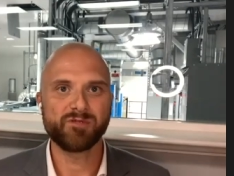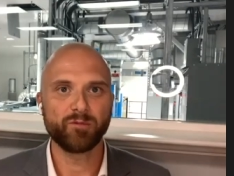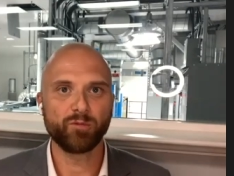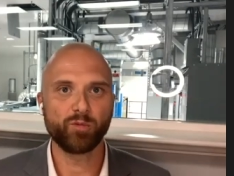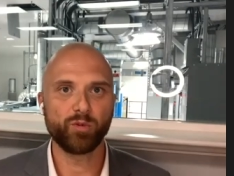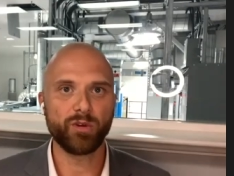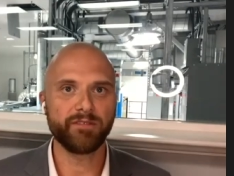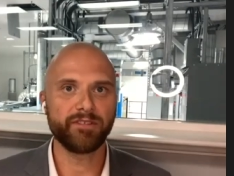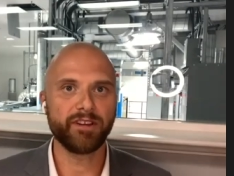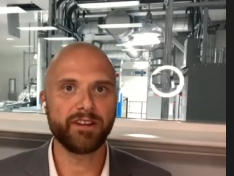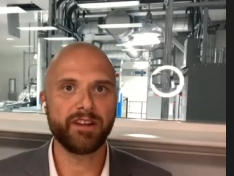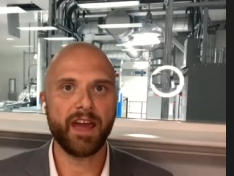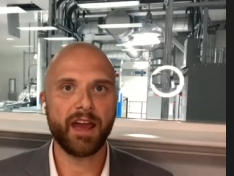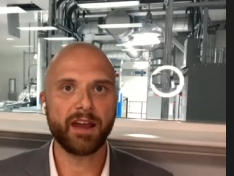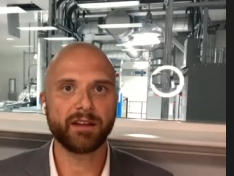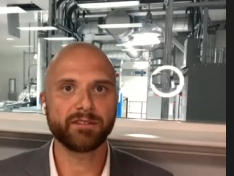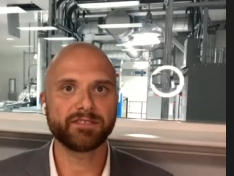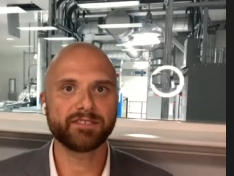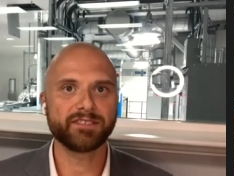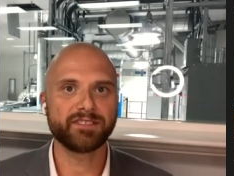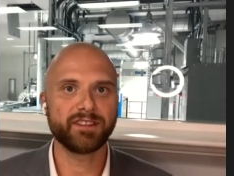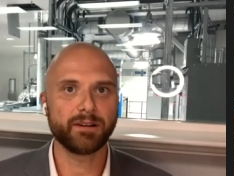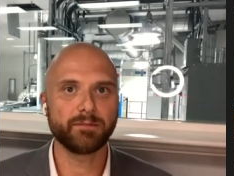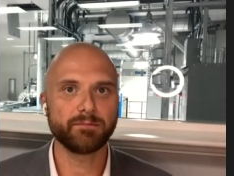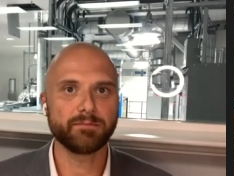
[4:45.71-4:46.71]
We've
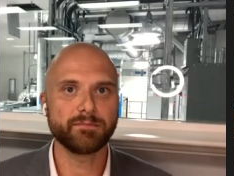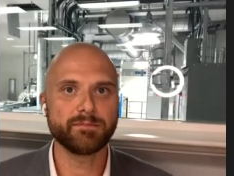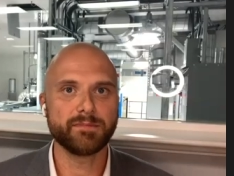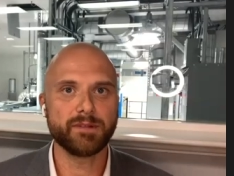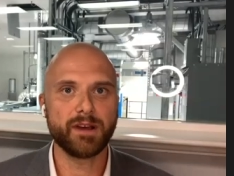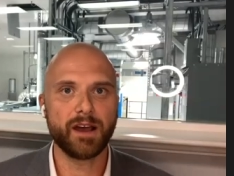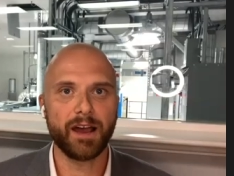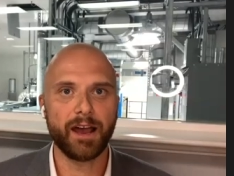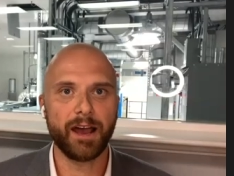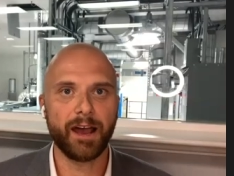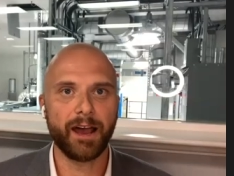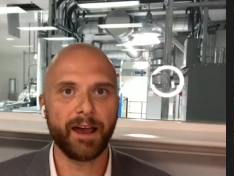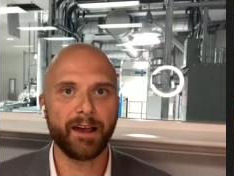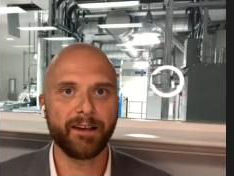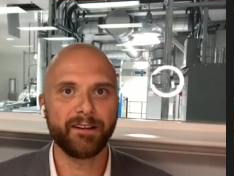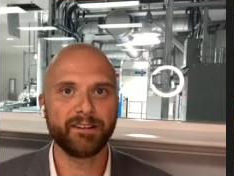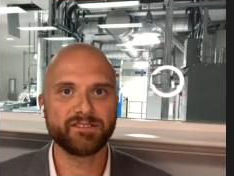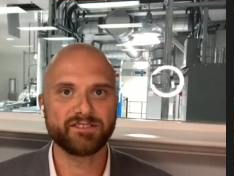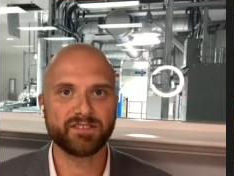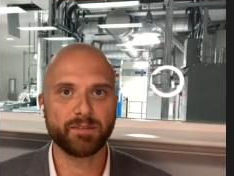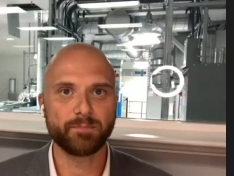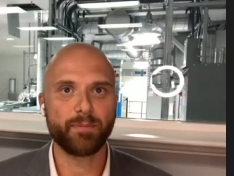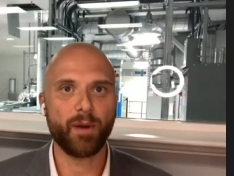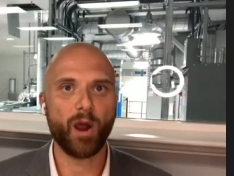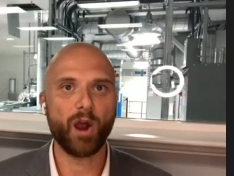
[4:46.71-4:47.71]
announced some uh,
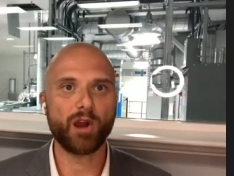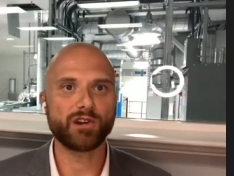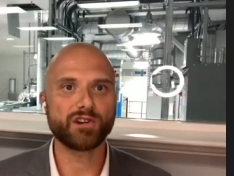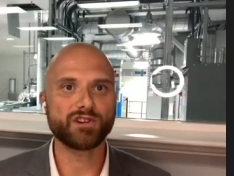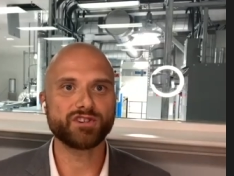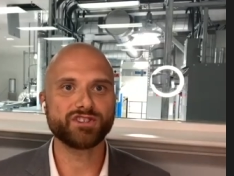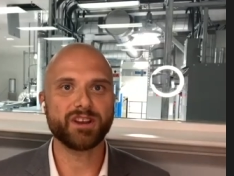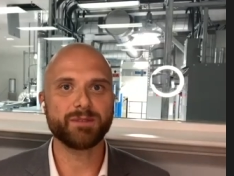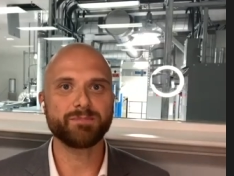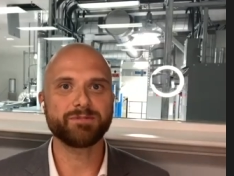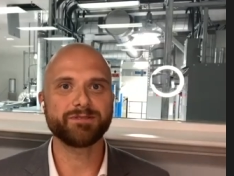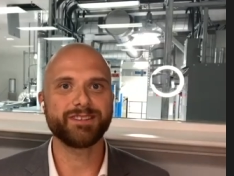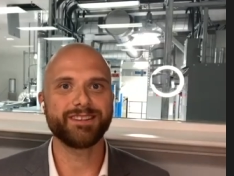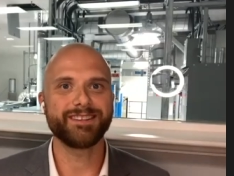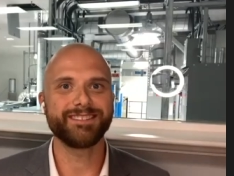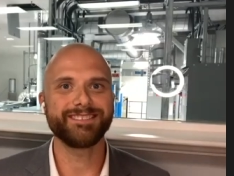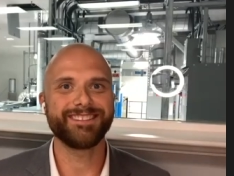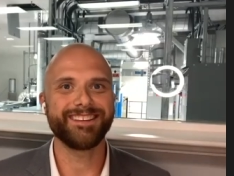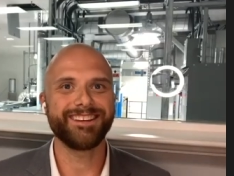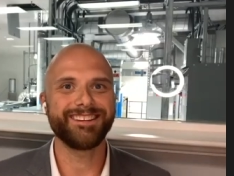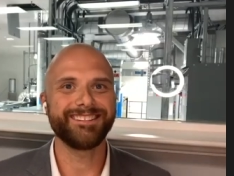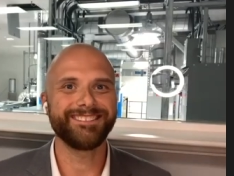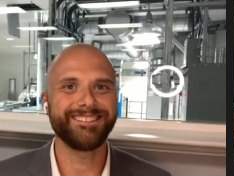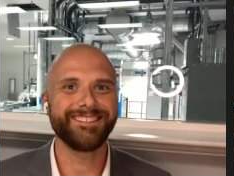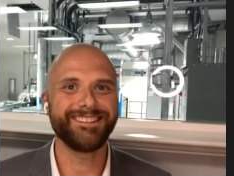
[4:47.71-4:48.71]
some partnerships that,
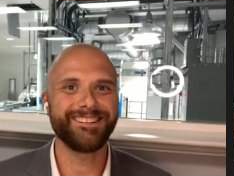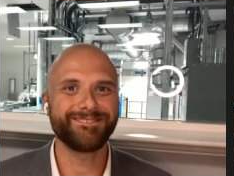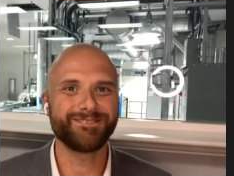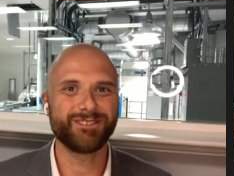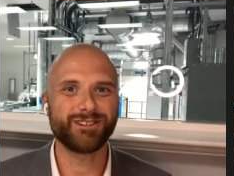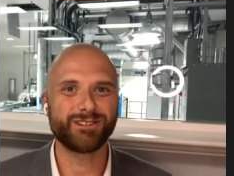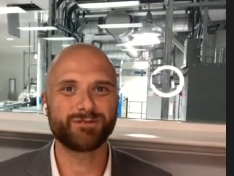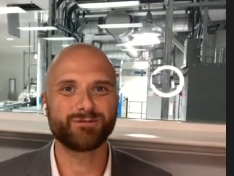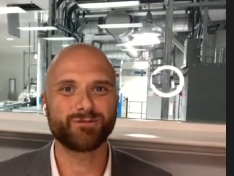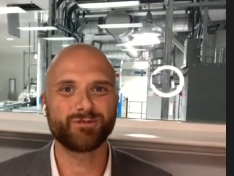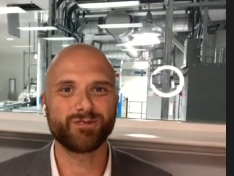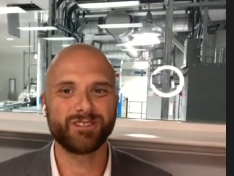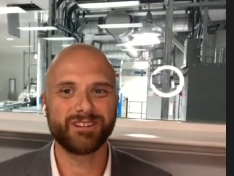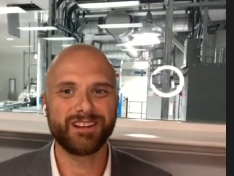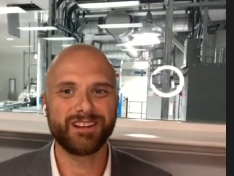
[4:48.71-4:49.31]
that we're